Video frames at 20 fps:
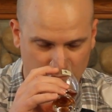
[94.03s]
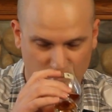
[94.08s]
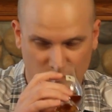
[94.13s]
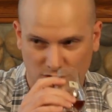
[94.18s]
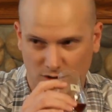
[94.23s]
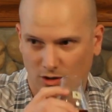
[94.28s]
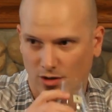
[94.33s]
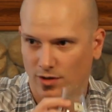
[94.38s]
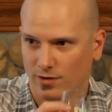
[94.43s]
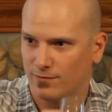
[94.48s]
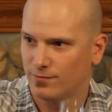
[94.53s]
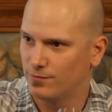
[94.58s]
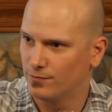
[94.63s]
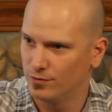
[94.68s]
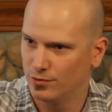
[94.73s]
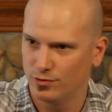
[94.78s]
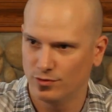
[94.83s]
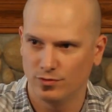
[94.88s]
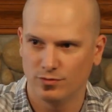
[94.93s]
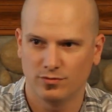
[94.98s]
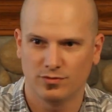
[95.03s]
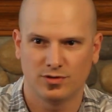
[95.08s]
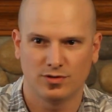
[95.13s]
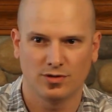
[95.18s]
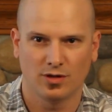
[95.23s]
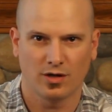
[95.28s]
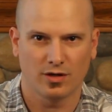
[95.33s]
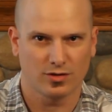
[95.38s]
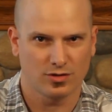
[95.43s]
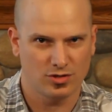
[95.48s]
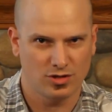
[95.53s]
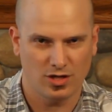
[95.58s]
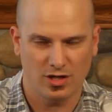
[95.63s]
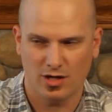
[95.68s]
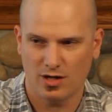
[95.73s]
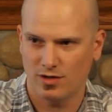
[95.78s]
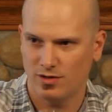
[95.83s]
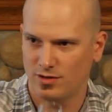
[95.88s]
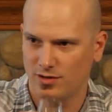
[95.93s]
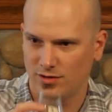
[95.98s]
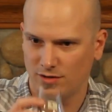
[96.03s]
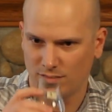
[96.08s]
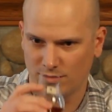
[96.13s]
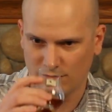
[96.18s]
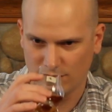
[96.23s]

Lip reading: Dark fruit, dark cherry,